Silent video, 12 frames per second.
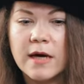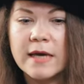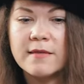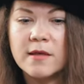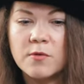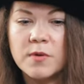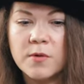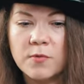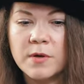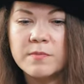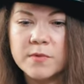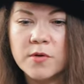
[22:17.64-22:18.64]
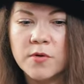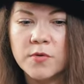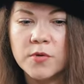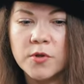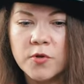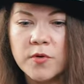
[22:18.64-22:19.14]
I think with
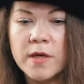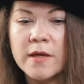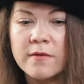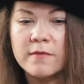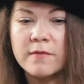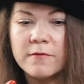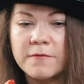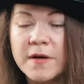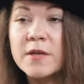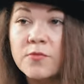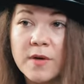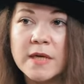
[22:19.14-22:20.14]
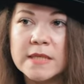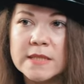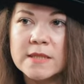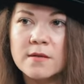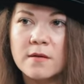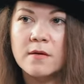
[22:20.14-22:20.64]
crypto, you can
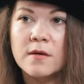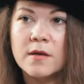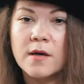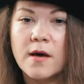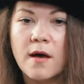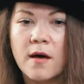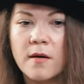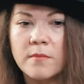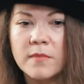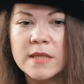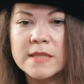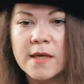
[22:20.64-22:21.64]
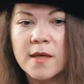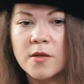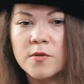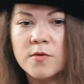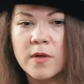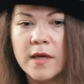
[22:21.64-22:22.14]
fundraise um, let's say
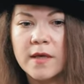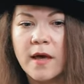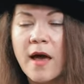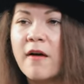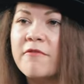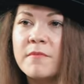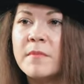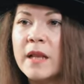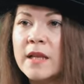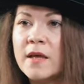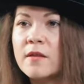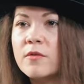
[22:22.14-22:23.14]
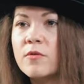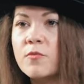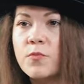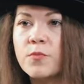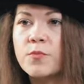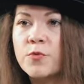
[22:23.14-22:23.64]
you do like half a million
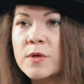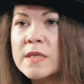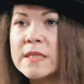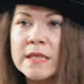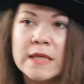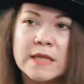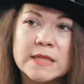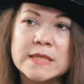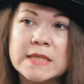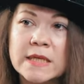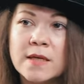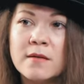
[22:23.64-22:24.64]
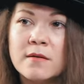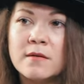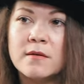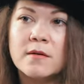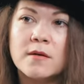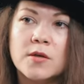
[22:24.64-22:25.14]
through pre-seed and seed
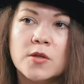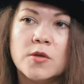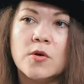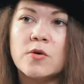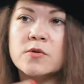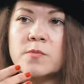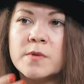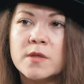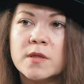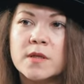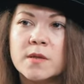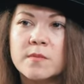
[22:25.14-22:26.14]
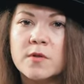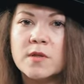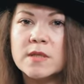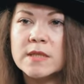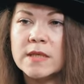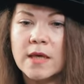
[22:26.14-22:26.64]
you also build a
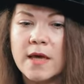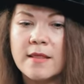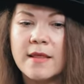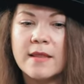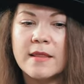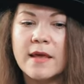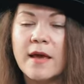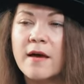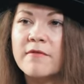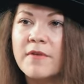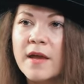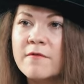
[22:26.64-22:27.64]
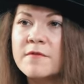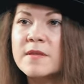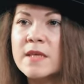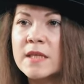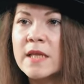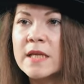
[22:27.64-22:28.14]
community and then they have
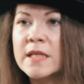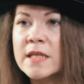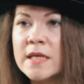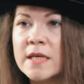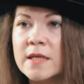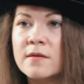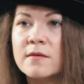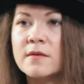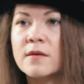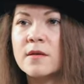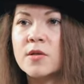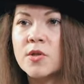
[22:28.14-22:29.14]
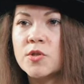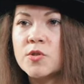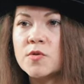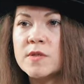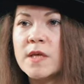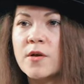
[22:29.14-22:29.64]
everything they need
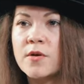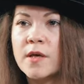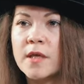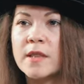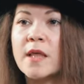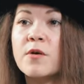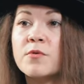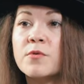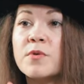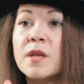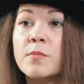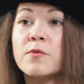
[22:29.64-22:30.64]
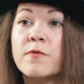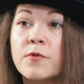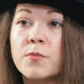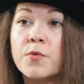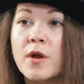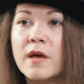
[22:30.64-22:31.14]
to say okay now we're ready
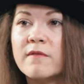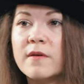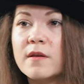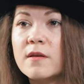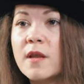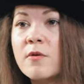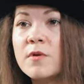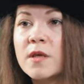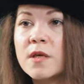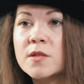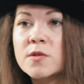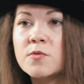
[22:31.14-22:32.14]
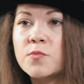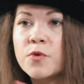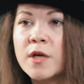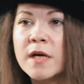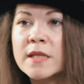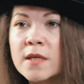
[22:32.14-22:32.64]
for private now we can do
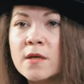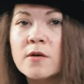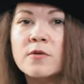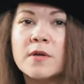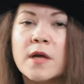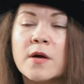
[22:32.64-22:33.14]
pre-ido